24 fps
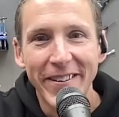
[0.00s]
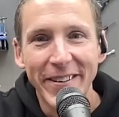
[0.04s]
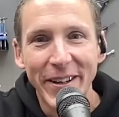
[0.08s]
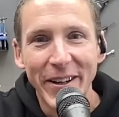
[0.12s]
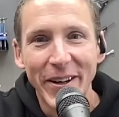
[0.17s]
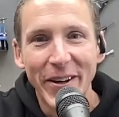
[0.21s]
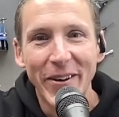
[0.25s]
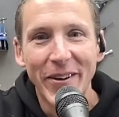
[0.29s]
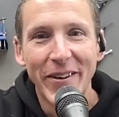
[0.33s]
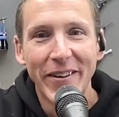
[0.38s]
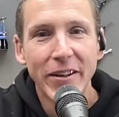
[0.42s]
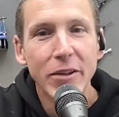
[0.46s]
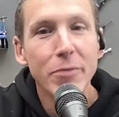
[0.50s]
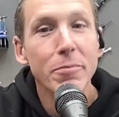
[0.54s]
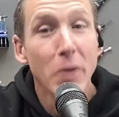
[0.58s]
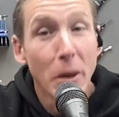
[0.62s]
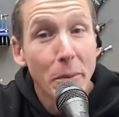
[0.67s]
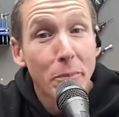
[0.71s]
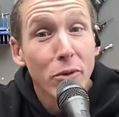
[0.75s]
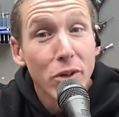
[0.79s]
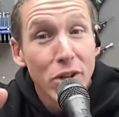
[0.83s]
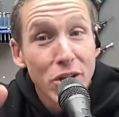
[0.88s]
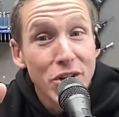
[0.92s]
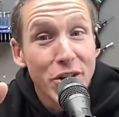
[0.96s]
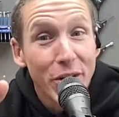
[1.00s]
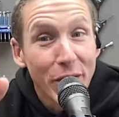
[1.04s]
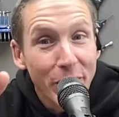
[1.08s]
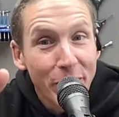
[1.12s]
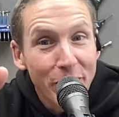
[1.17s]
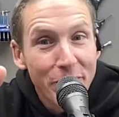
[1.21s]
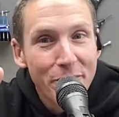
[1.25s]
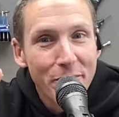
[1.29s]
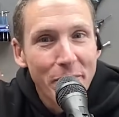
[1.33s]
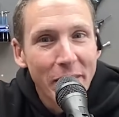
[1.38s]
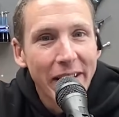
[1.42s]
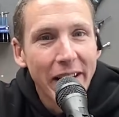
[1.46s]
You'd be
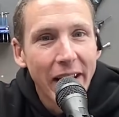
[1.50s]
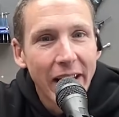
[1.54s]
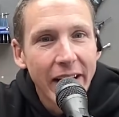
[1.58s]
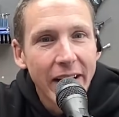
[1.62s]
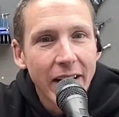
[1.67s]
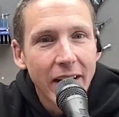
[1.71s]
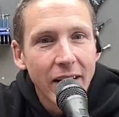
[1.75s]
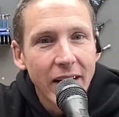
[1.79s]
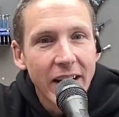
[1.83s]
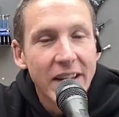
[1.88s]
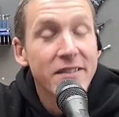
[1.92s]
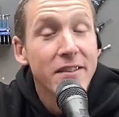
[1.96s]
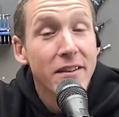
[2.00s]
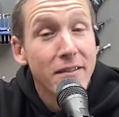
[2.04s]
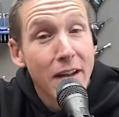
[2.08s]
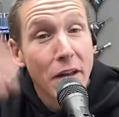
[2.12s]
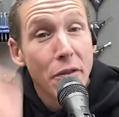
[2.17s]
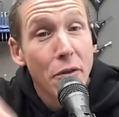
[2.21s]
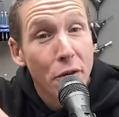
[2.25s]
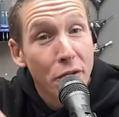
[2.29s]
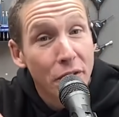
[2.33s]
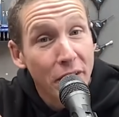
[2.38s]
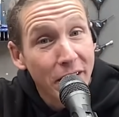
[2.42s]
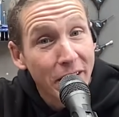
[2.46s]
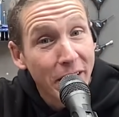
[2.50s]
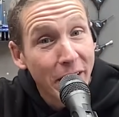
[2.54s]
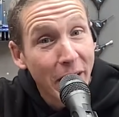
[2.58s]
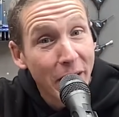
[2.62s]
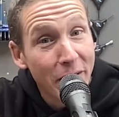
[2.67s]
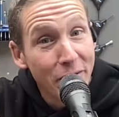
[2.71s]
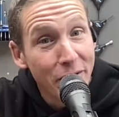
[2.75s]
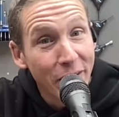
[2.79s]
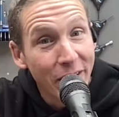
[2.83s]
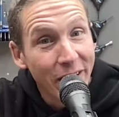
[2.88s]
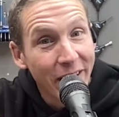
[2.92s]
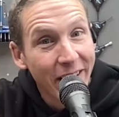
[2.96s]
appreciative, but like it's another thing to
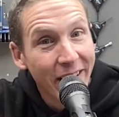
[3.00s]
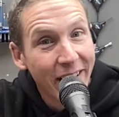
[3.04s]
cover.